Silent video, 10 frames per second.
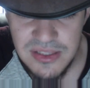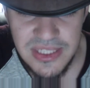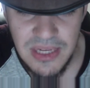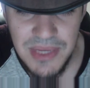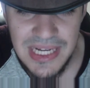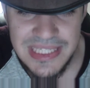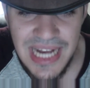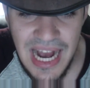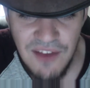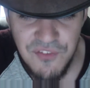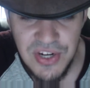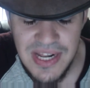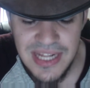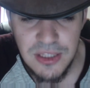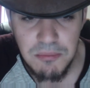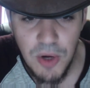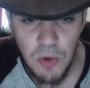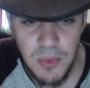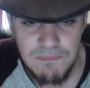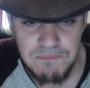Like I'm not confident at the
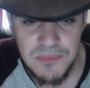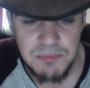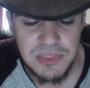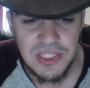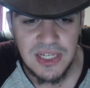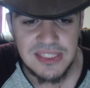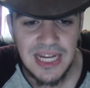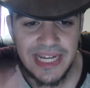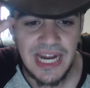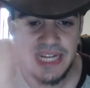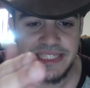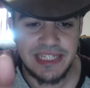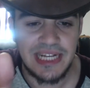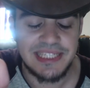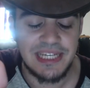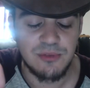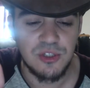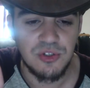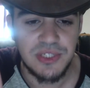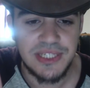moment because I, I, I can't
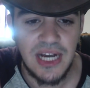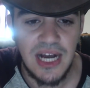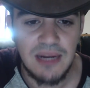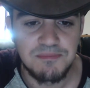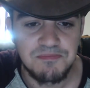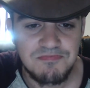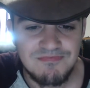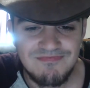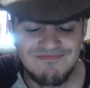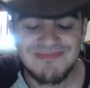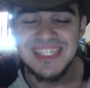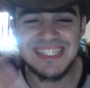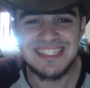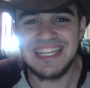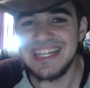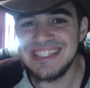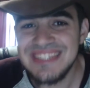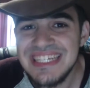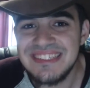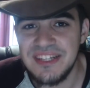really um, see any
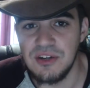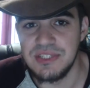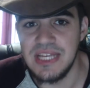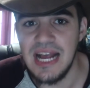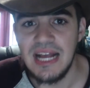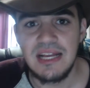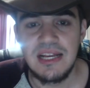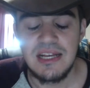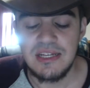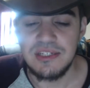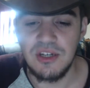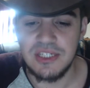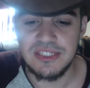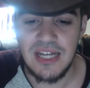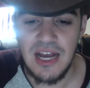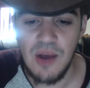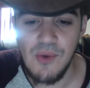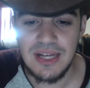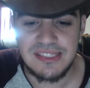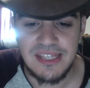detail yet. You know, because I, I
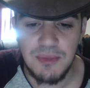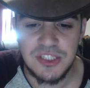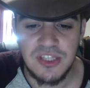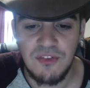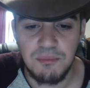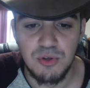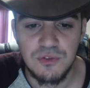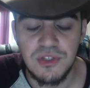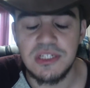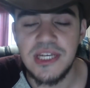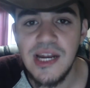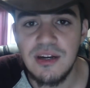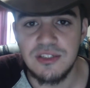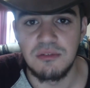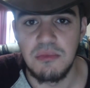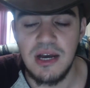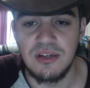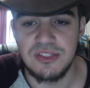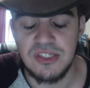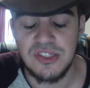want to see how much they've improved their character
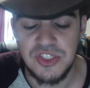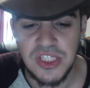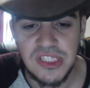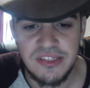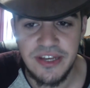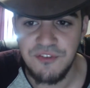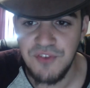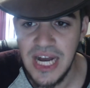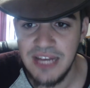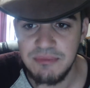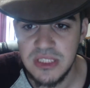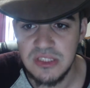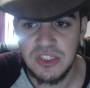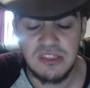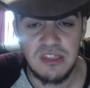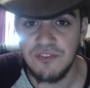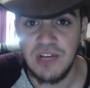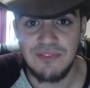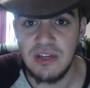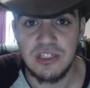models since GTA 5. Because GTA
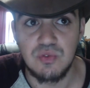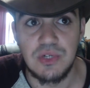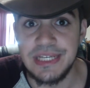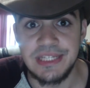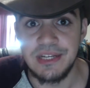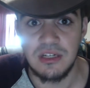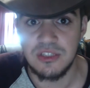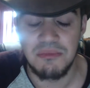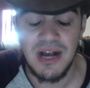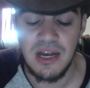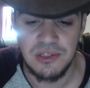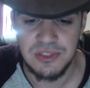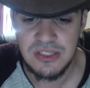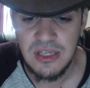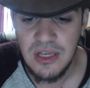5 had great character models